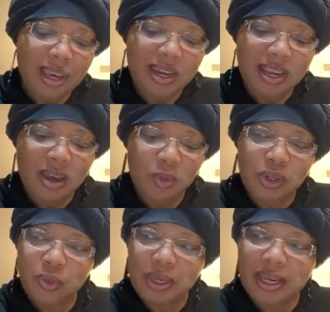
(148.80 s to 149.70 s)
And then
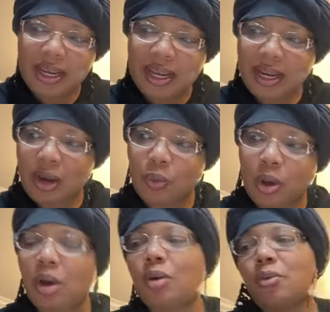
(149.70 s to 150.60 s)
once we get done there,
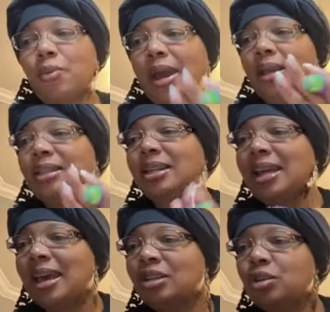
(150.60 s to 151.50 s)
oh, right, it's the
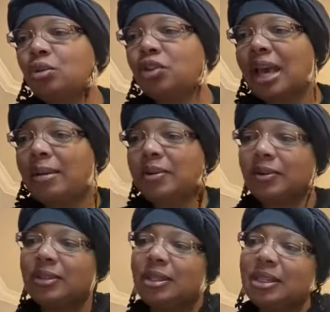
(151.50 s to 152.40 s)
last two
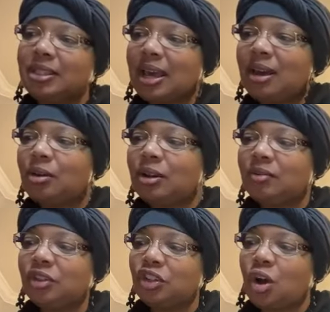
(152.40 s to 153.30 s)
chapters in a cycle
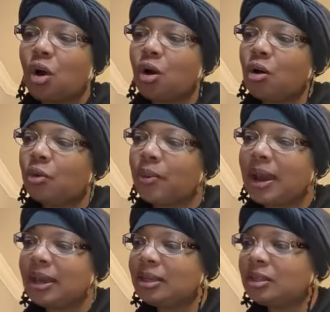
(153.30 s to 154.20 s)
of Ashong,
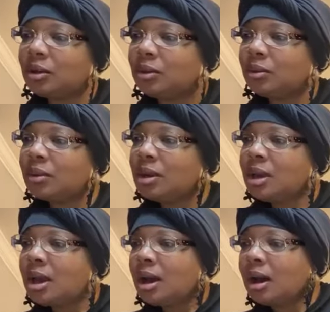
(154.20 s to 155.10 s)
right? So
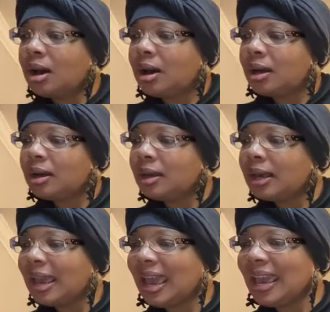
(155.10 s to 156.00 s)
uh,
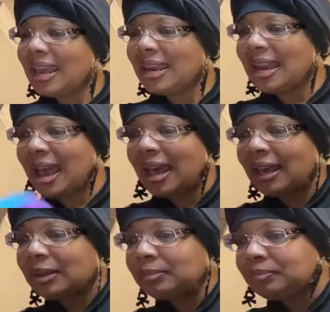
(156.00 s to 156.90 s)
eight and
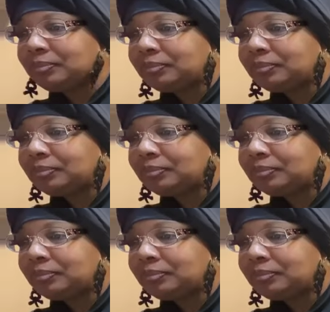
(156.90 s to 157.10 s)
nine.